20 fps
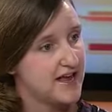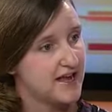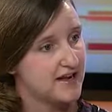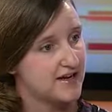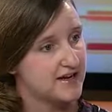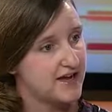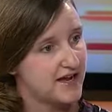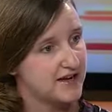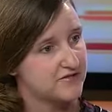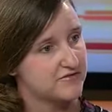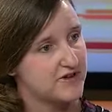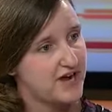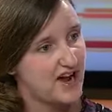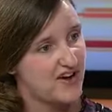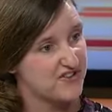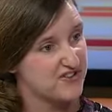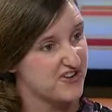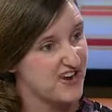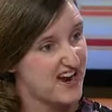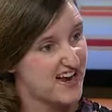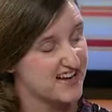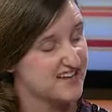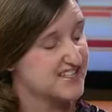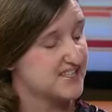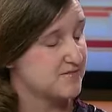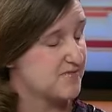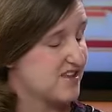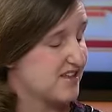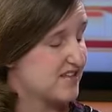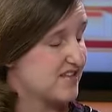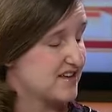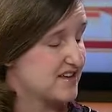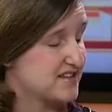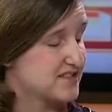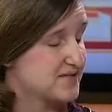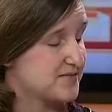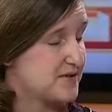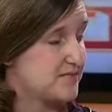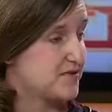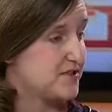and kind of counteract some of the
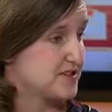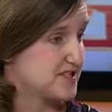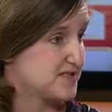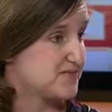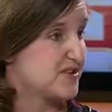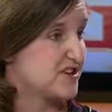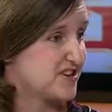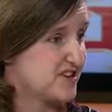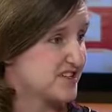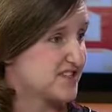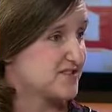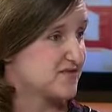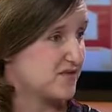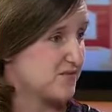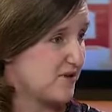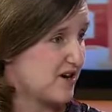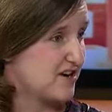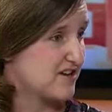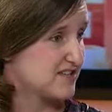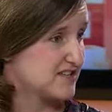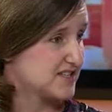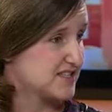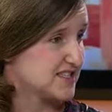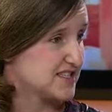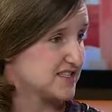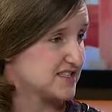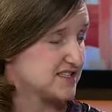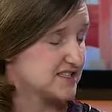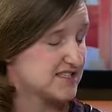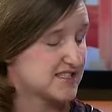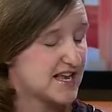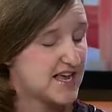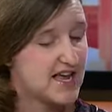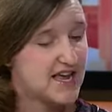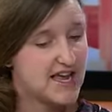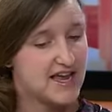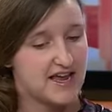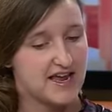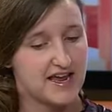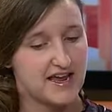things people experience with Parkinson's.
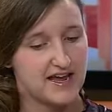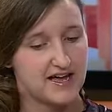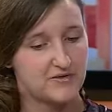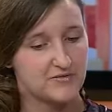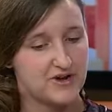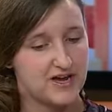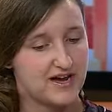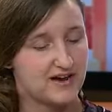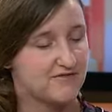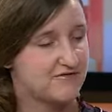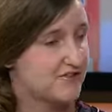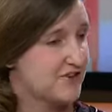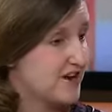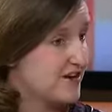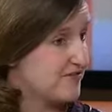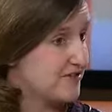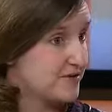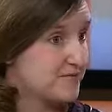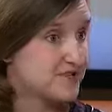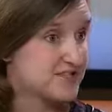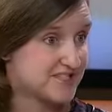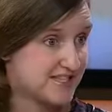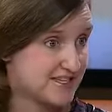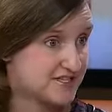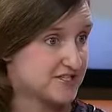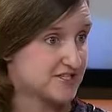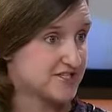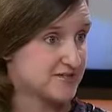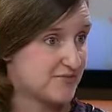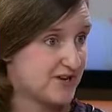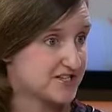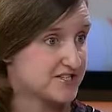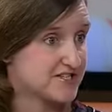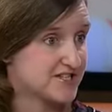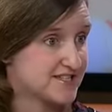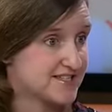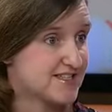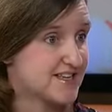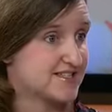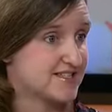And we have great rehabilitation
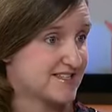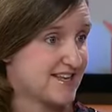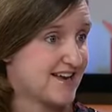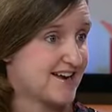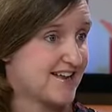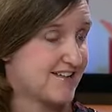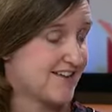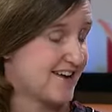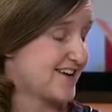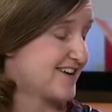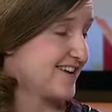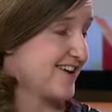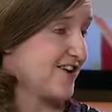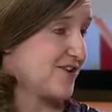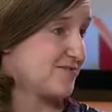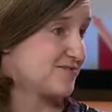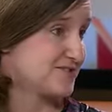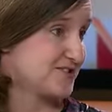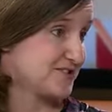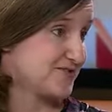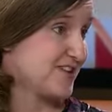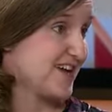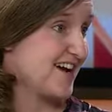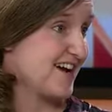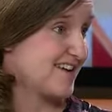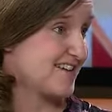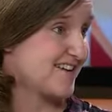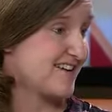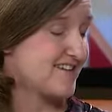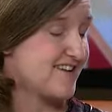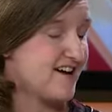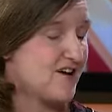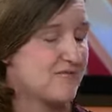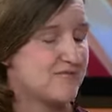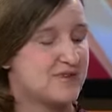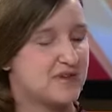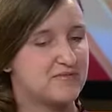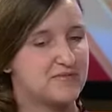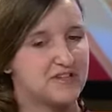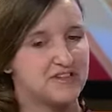specialists at Sinai that can help do that and mm -hmm.
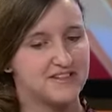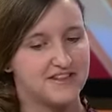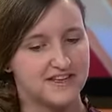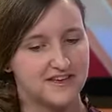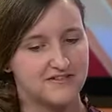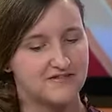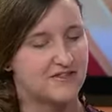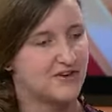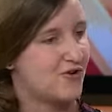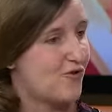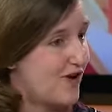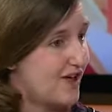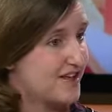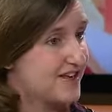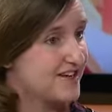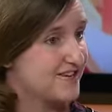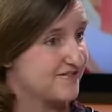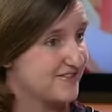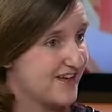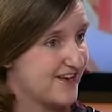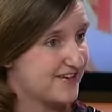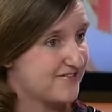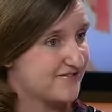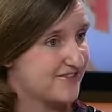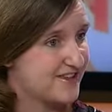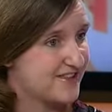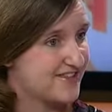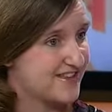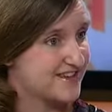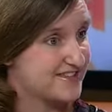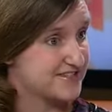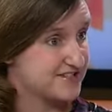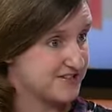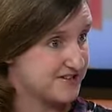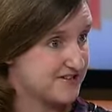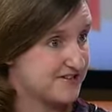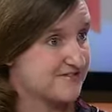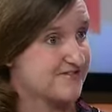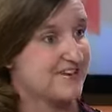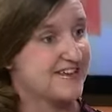help mm-hmm. people live the quality of life that they
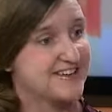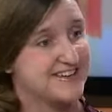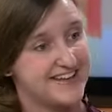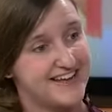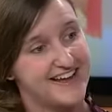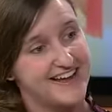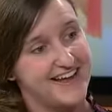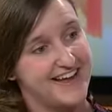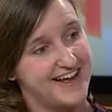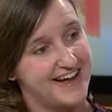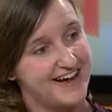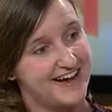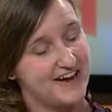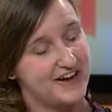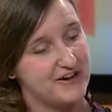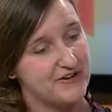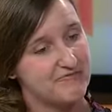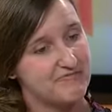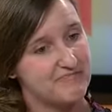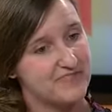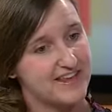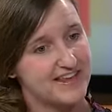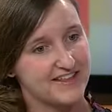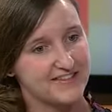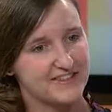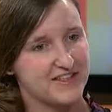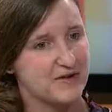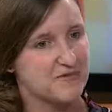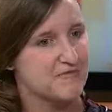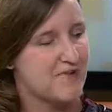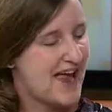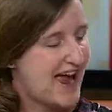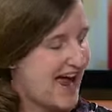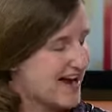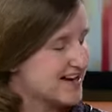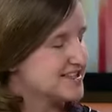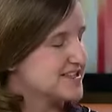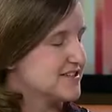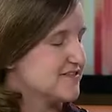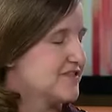deserve and um, get them
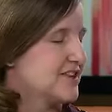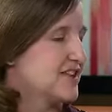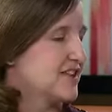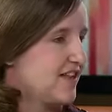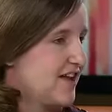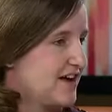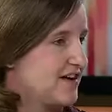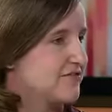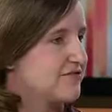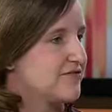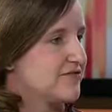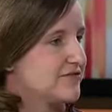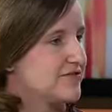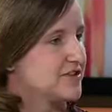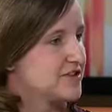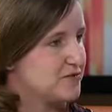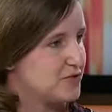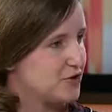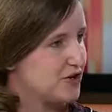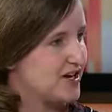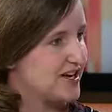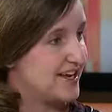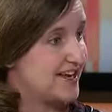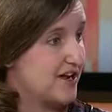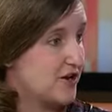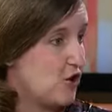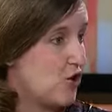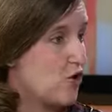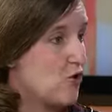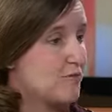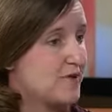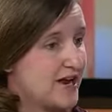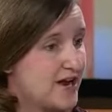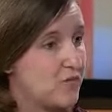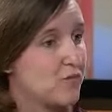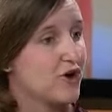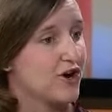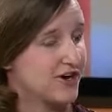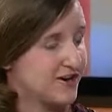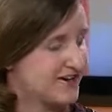active active in life, community at home and
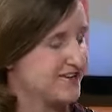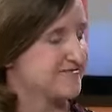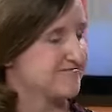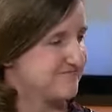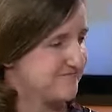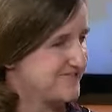at work.